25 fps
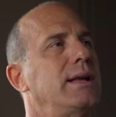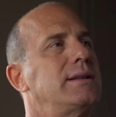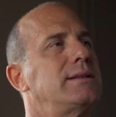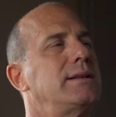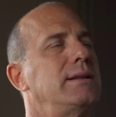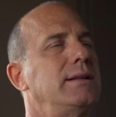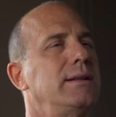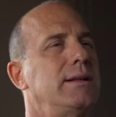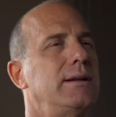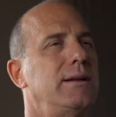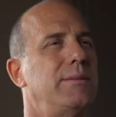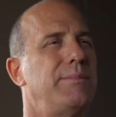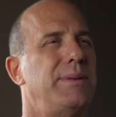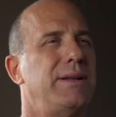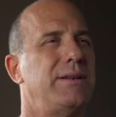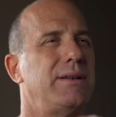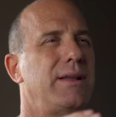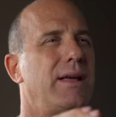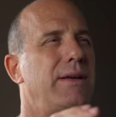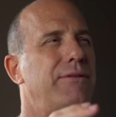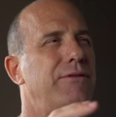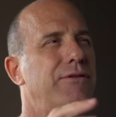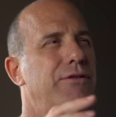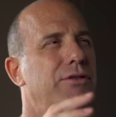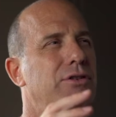it's a little bit,
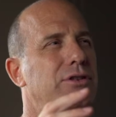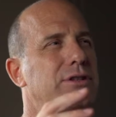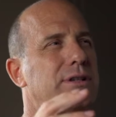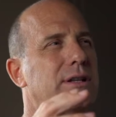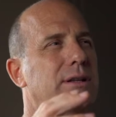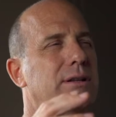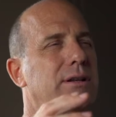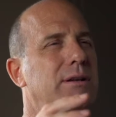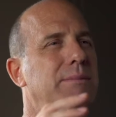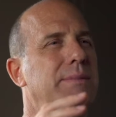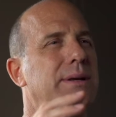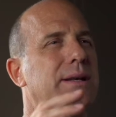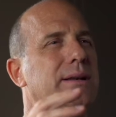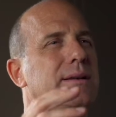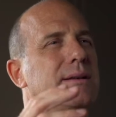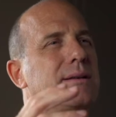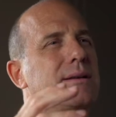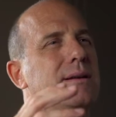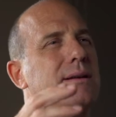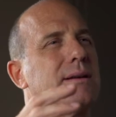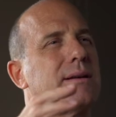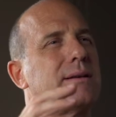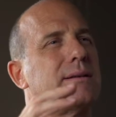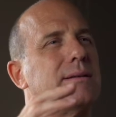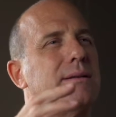at first, a little bit,
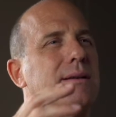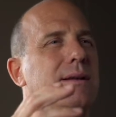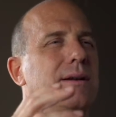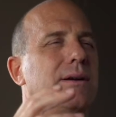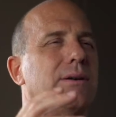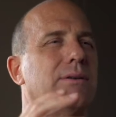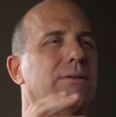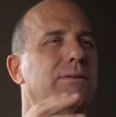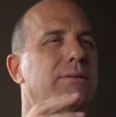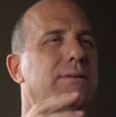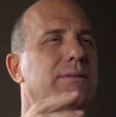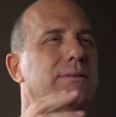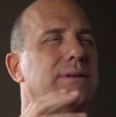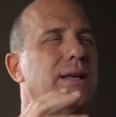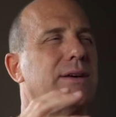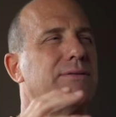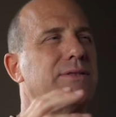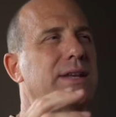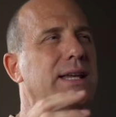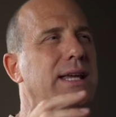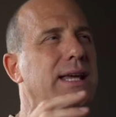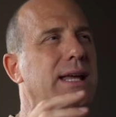tough to